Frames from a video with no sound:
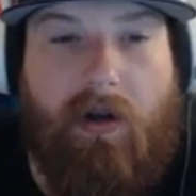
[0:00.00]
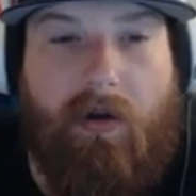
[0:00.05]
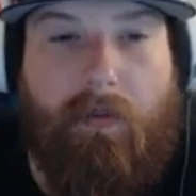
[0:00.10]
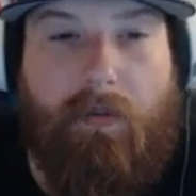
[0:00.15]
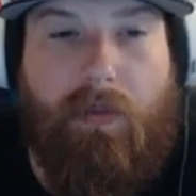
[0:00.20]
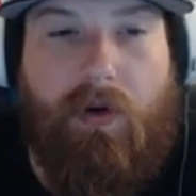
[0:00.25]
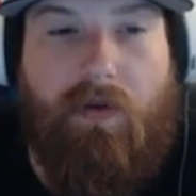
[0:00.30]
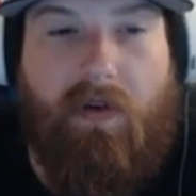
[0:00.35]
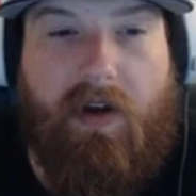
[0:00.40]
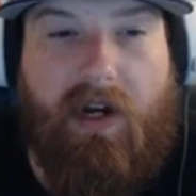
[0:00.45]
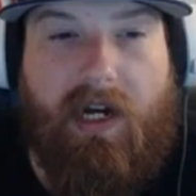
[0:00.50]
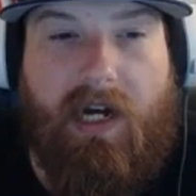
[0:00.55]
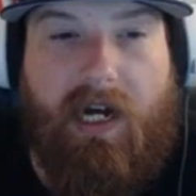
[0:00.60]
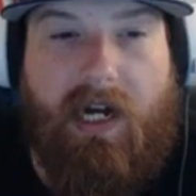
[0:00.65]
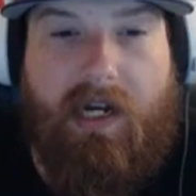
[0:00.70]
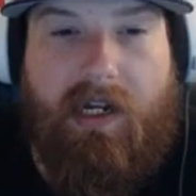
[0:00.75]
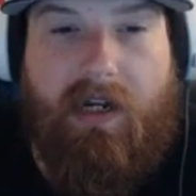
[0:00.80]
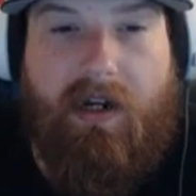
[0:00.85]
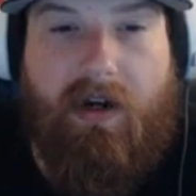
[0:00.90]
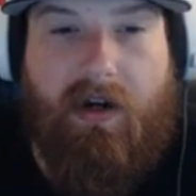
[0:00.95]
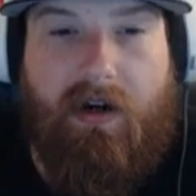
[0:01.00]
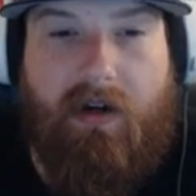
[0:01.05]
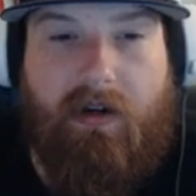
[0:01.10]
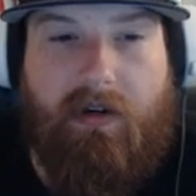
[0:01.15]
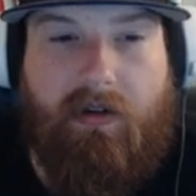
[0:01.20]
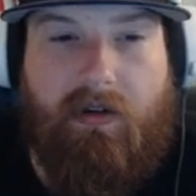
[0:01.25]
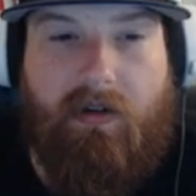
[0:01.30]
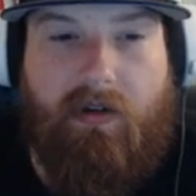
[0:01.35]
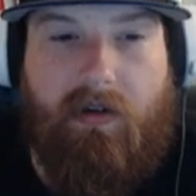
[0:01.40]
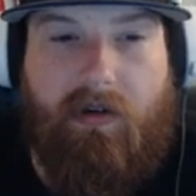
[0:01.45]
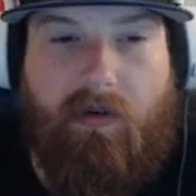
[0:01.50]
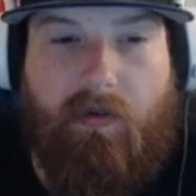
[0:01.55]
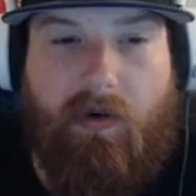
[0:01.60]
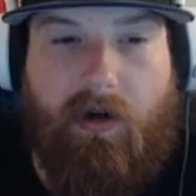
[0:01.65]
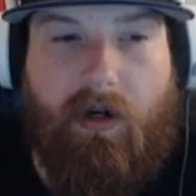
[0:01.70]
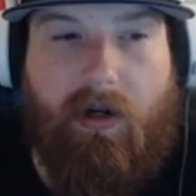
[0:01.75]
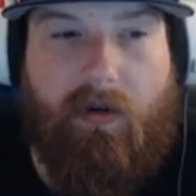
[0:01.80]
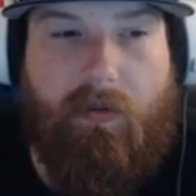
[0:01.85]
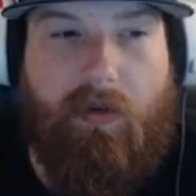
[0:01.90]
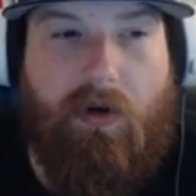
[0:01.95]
Moving on here, we're going to